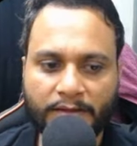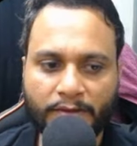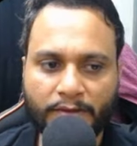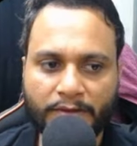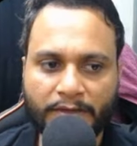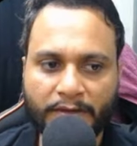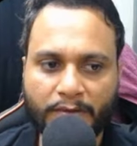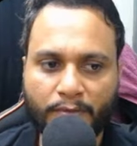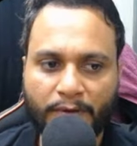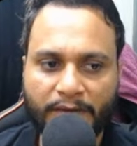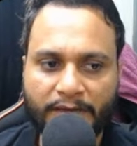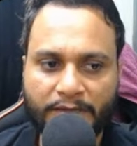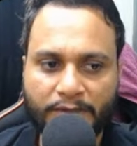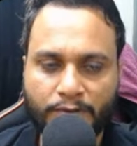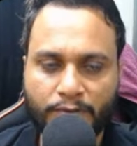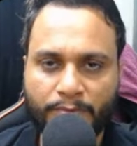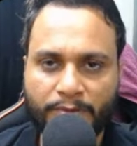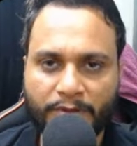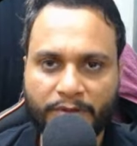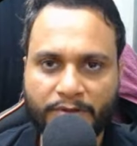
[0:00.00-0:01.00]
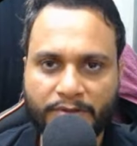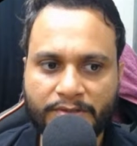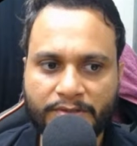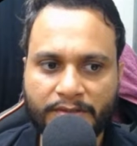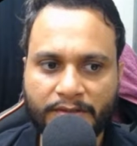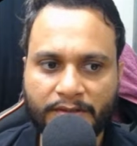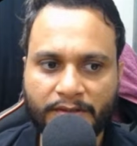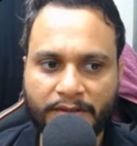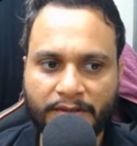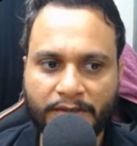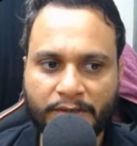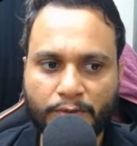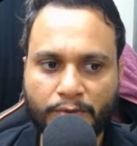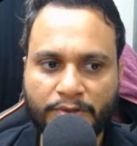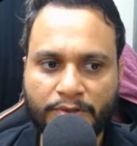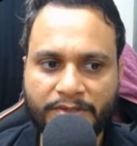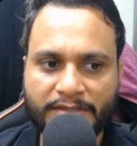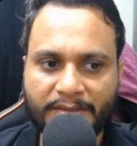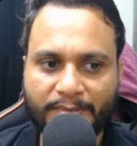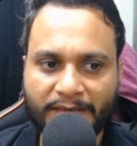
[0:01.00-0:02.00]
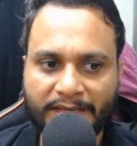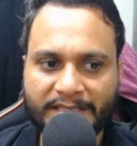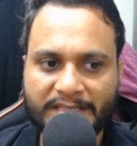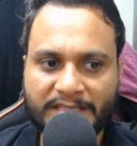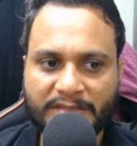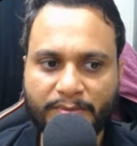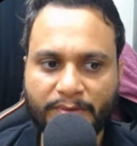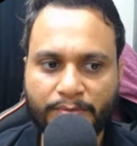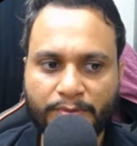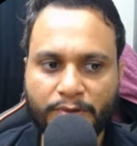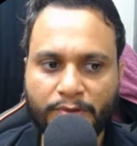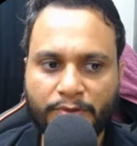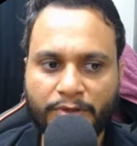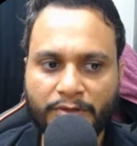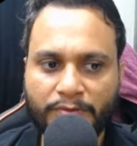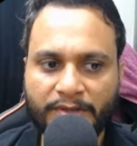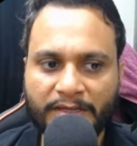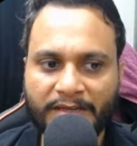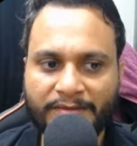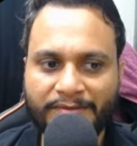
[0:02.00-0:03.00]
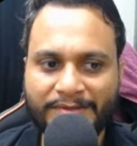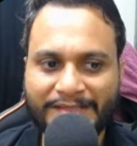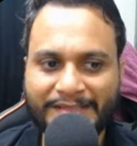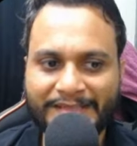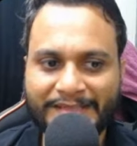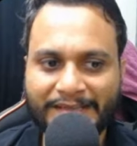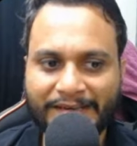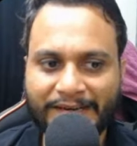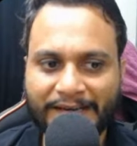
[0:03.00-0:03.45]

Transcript: Okay, why 2? Because 2 is the maximum beauty we have seen